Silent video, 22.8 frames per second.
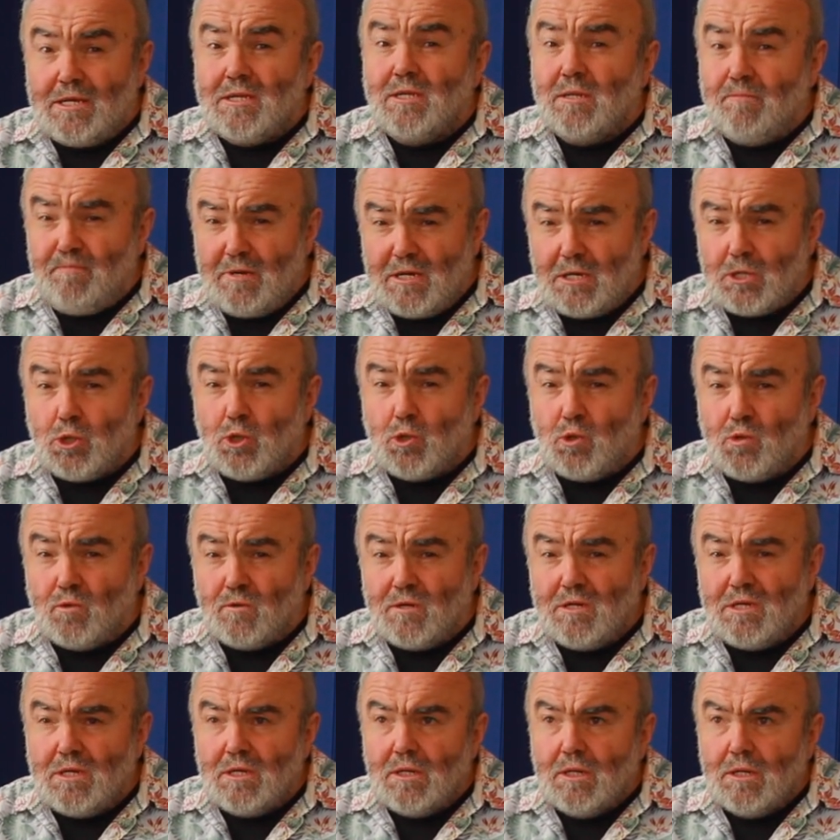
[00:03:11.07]
It's a big
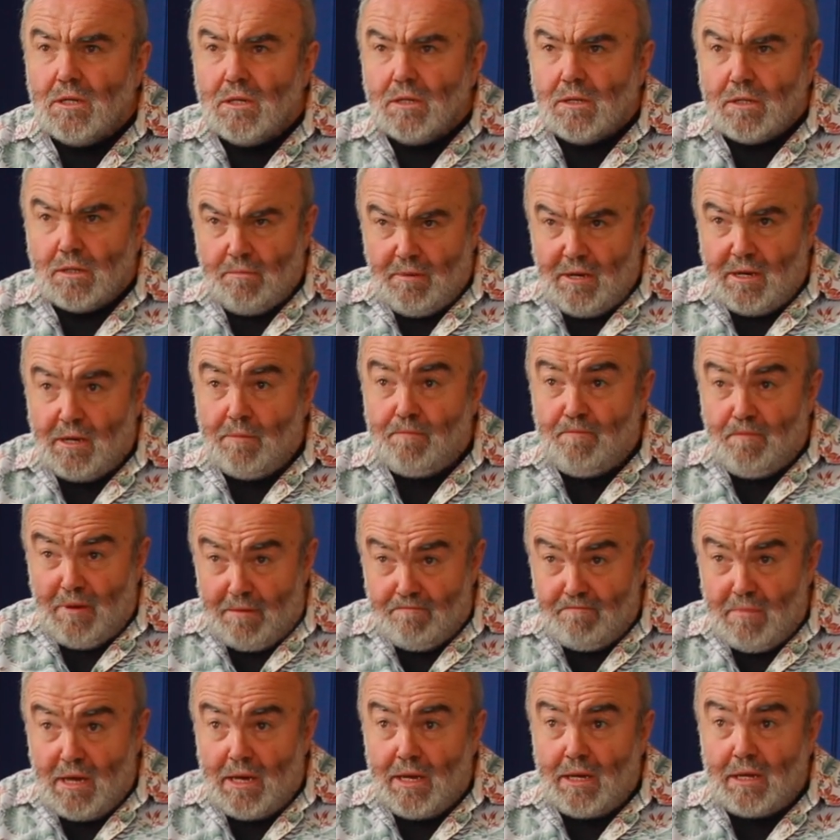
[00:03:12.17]
story about a big
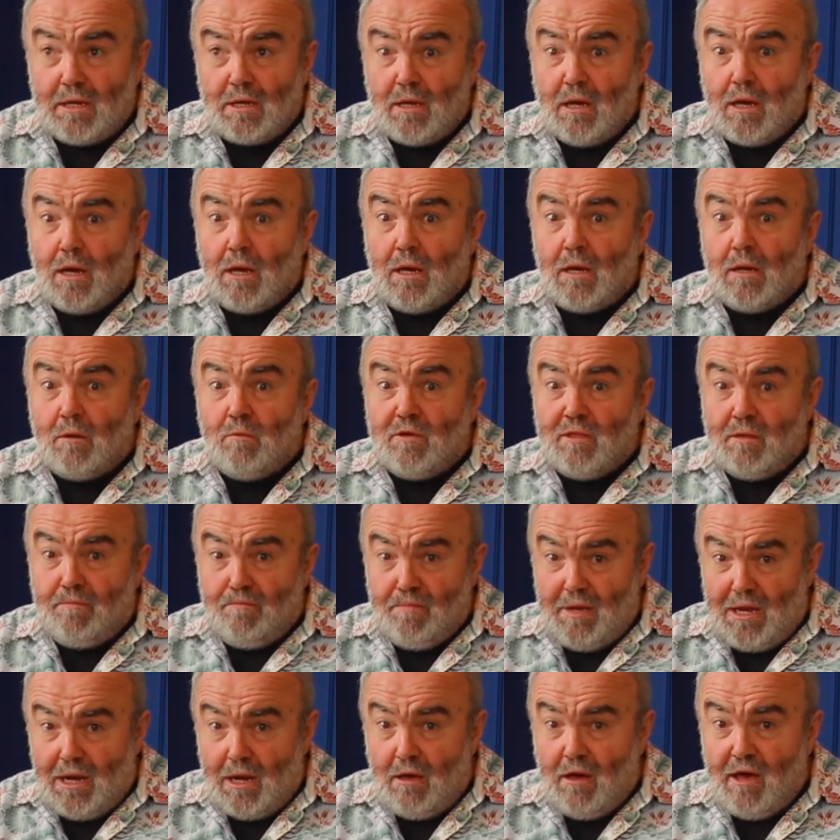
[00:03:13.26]
man with a
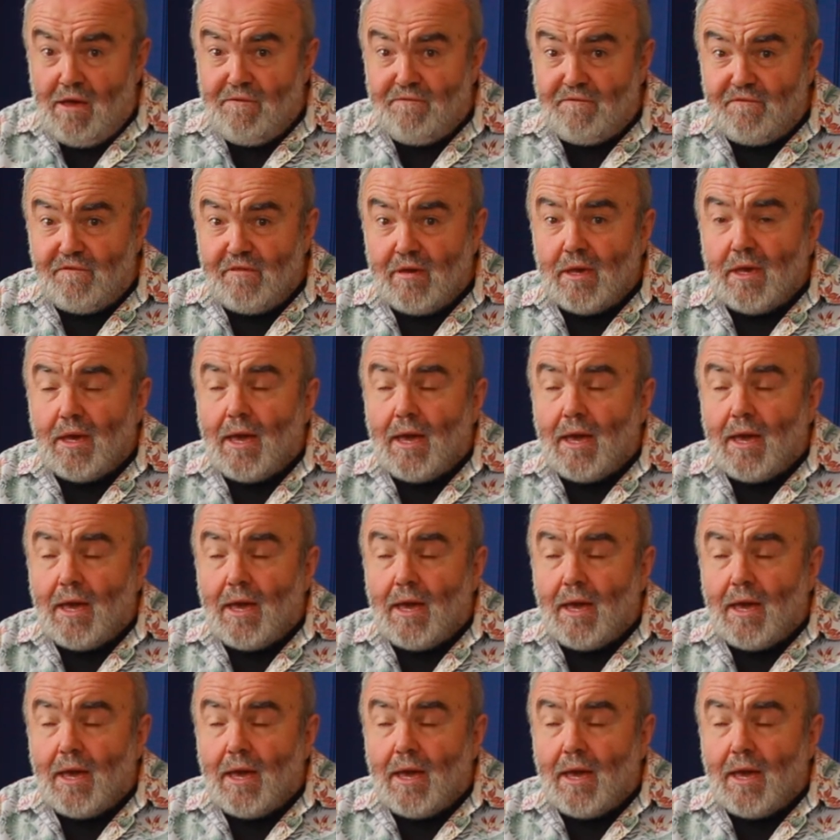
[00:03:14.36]
big life,